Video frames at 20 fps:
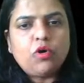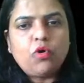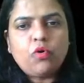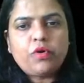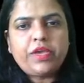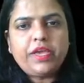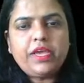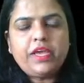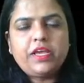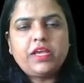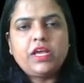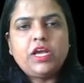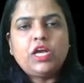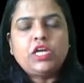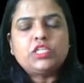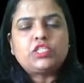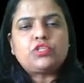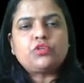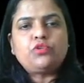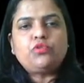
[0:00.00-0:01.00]
Okay.
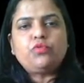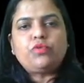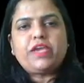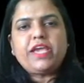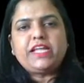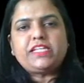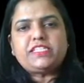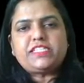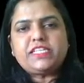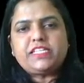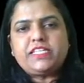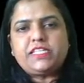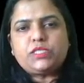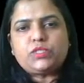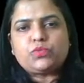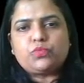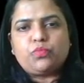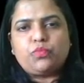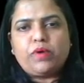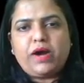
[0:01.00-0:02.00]
So you can say
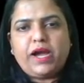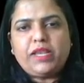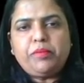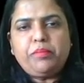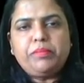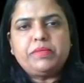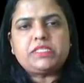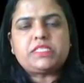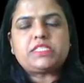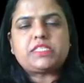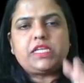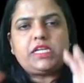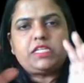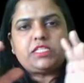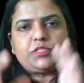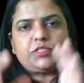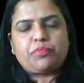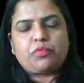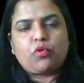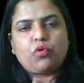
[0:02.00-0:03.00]
this one missile
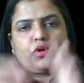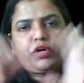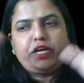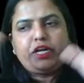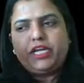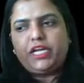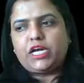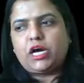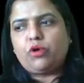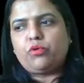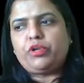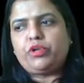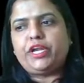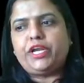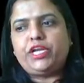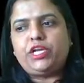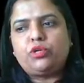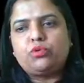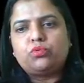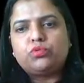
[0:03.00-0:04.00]
is broken down
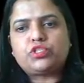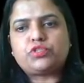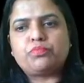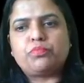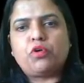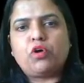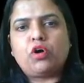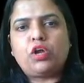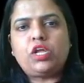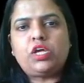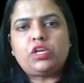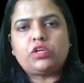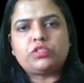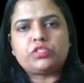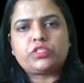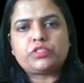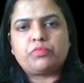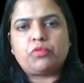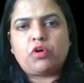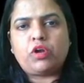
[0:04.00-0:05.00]
into smaller
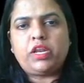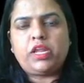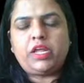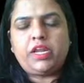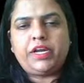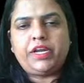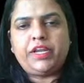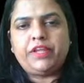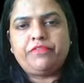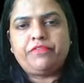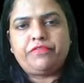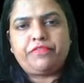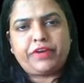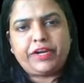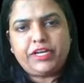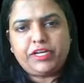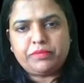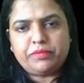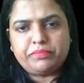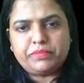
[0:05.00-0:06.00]

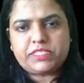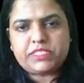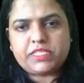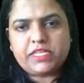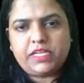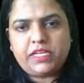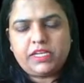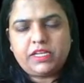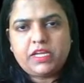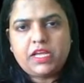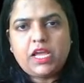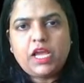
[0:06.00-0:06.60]
different missile.